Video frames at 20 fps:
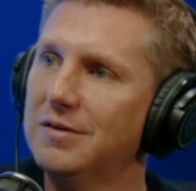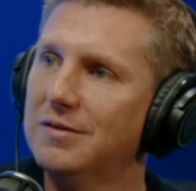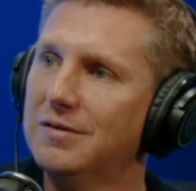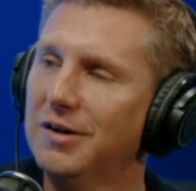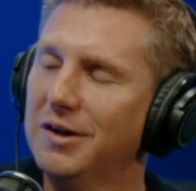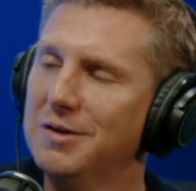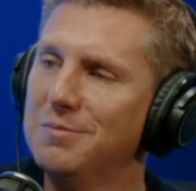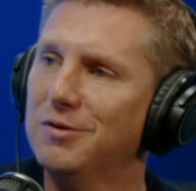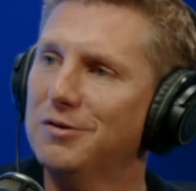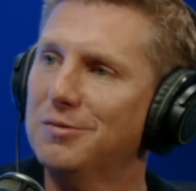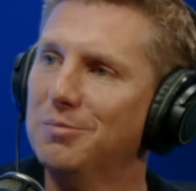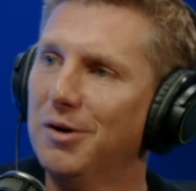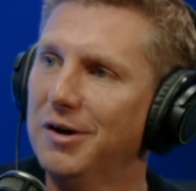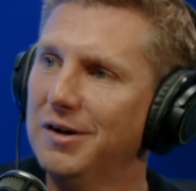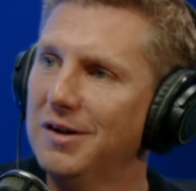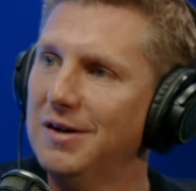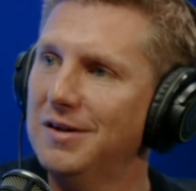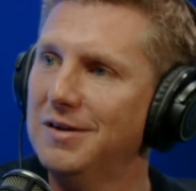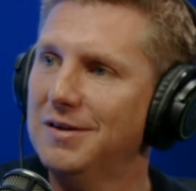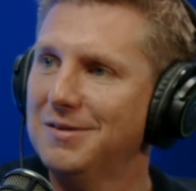Time is
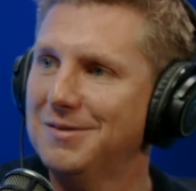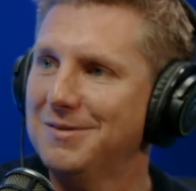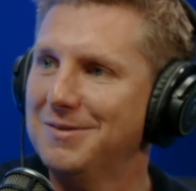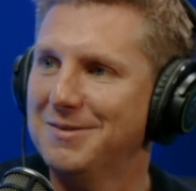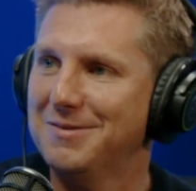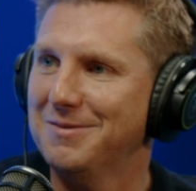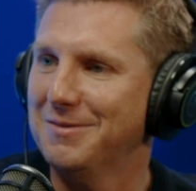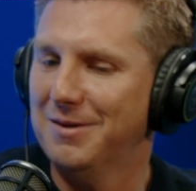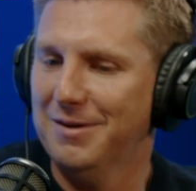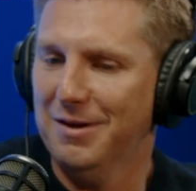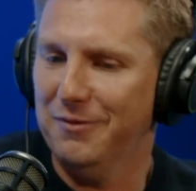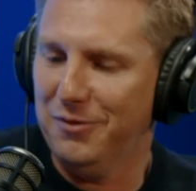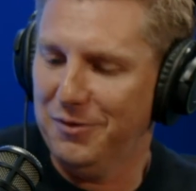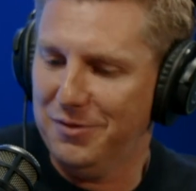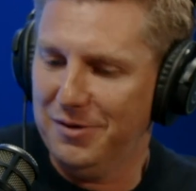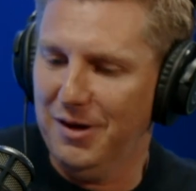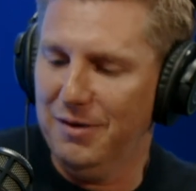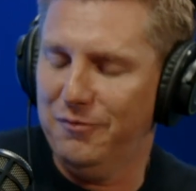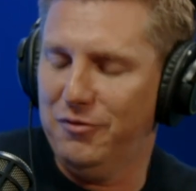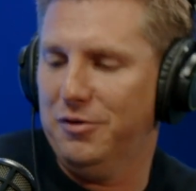money.
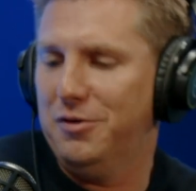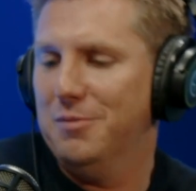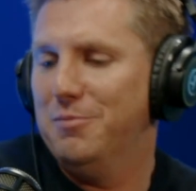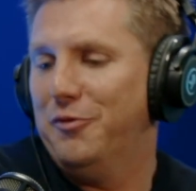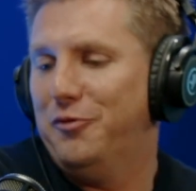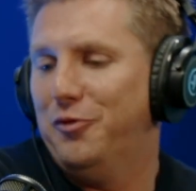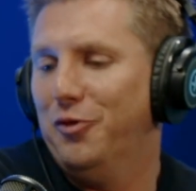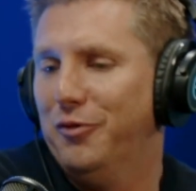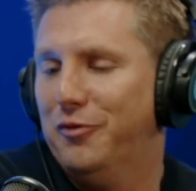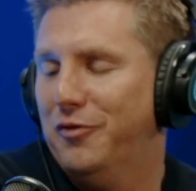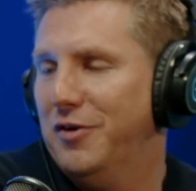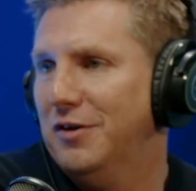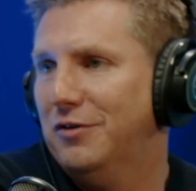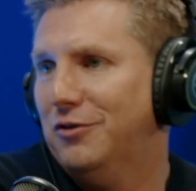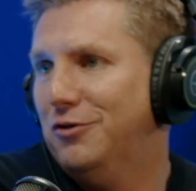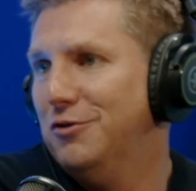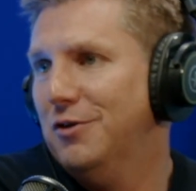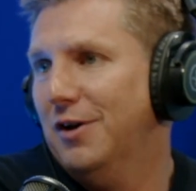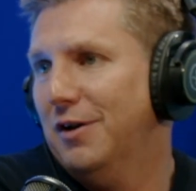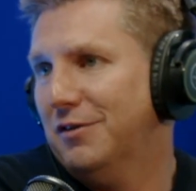Everything before phase
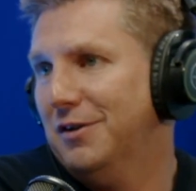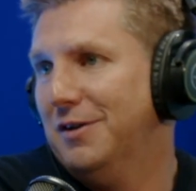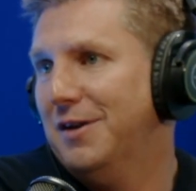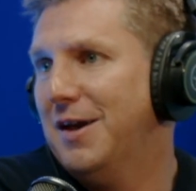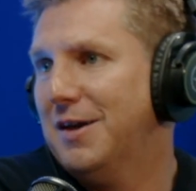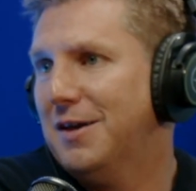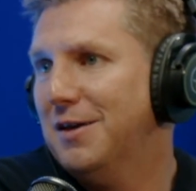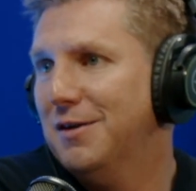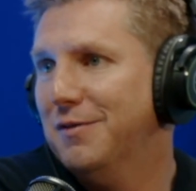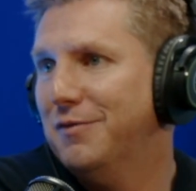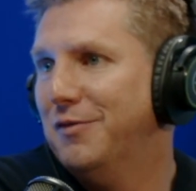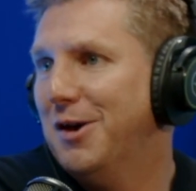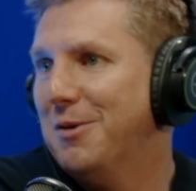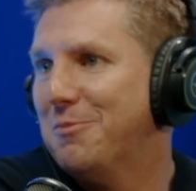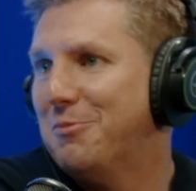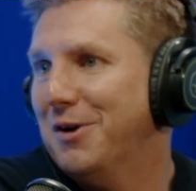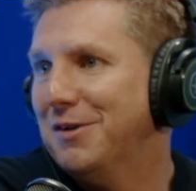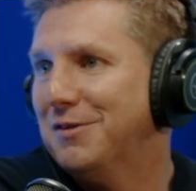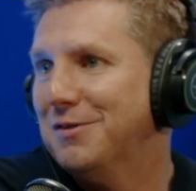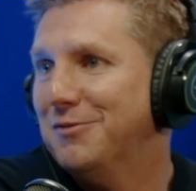2 has a negative
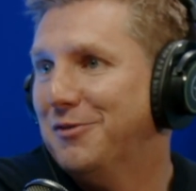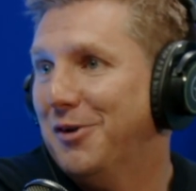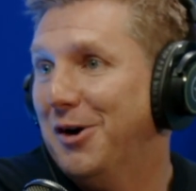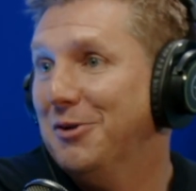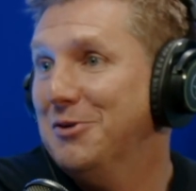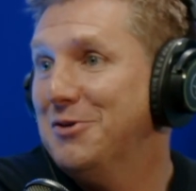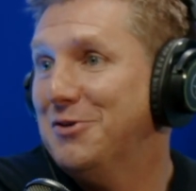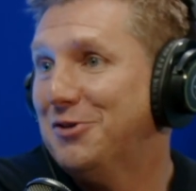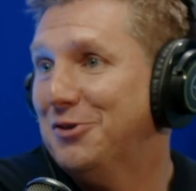net present value.